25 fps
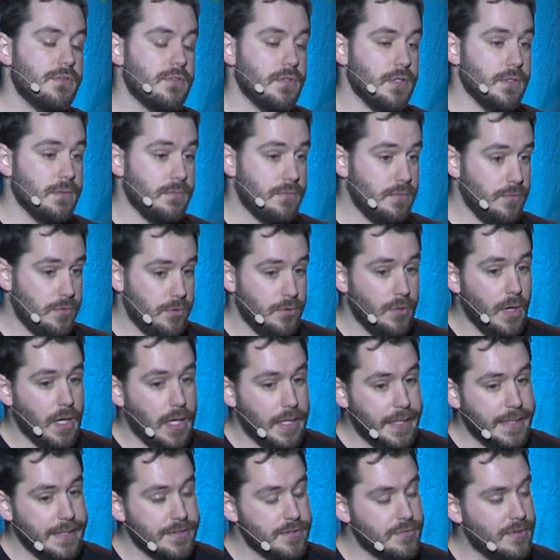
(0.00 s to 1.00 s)
to
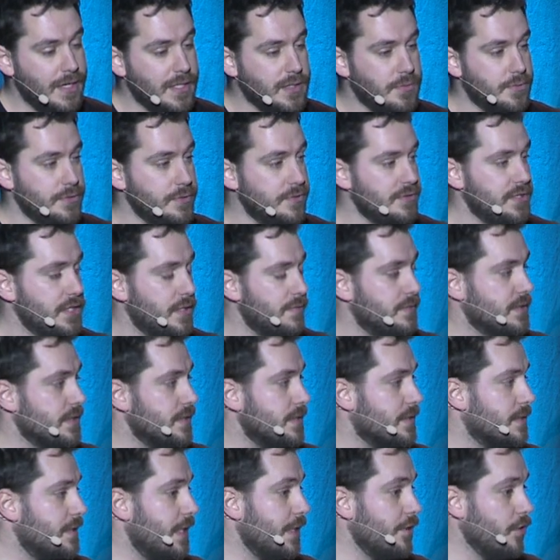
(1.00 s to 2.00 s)
interact with your
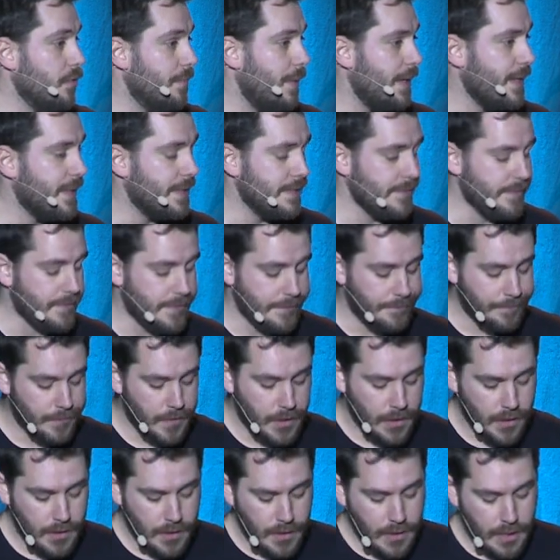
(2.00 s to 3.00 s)
services and your backend.
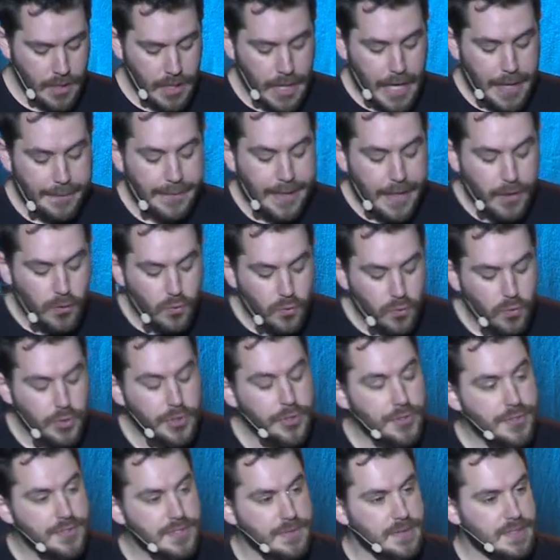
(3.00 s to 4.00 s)
And they're all
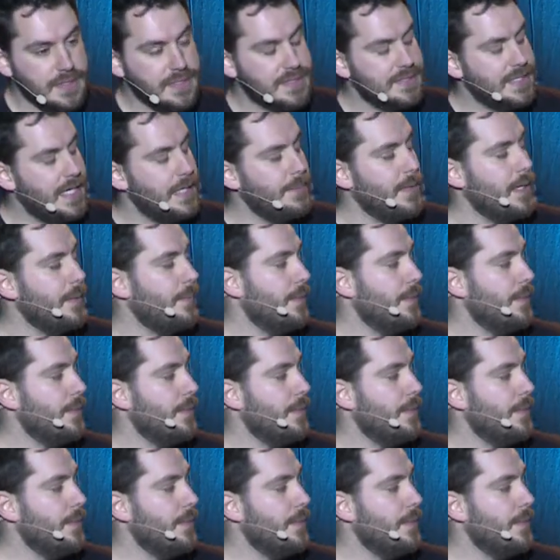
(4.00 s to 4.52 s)
using the same